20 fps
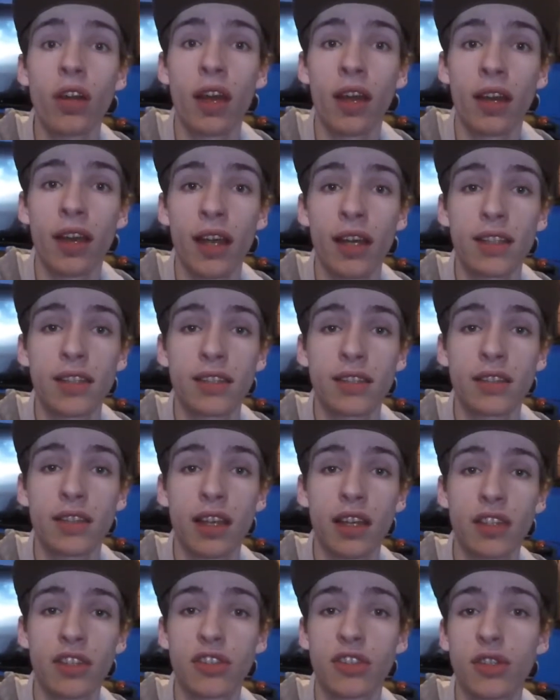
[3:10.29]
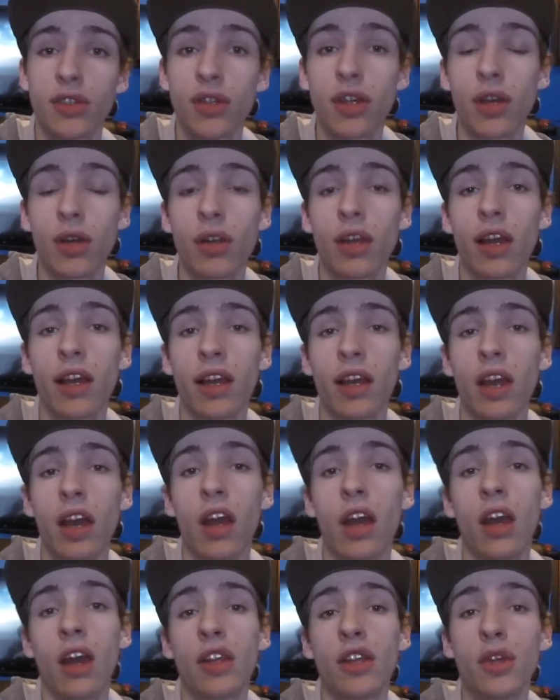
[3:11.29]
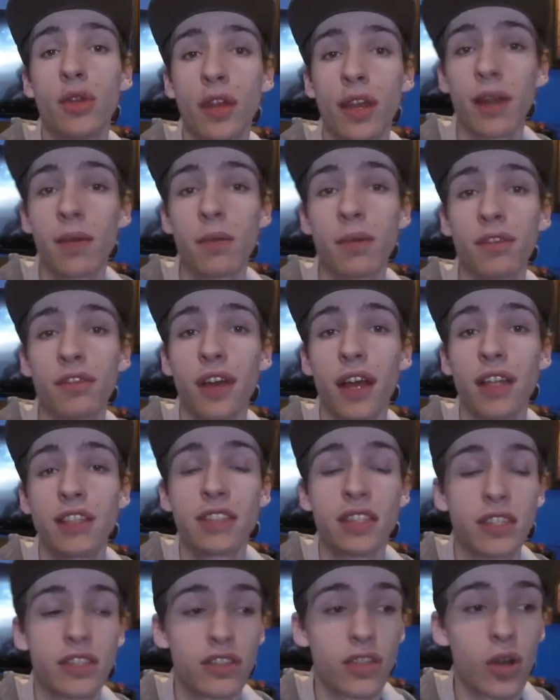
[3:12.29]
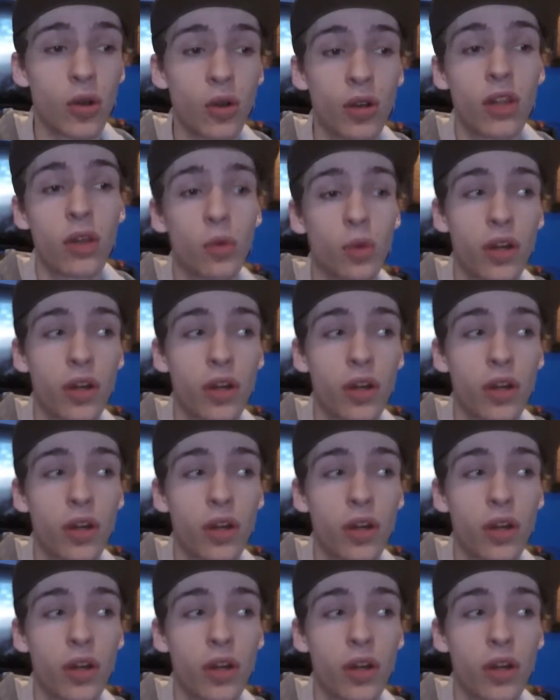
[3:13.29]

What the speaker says: a nice like studio light, you can improvise. It totally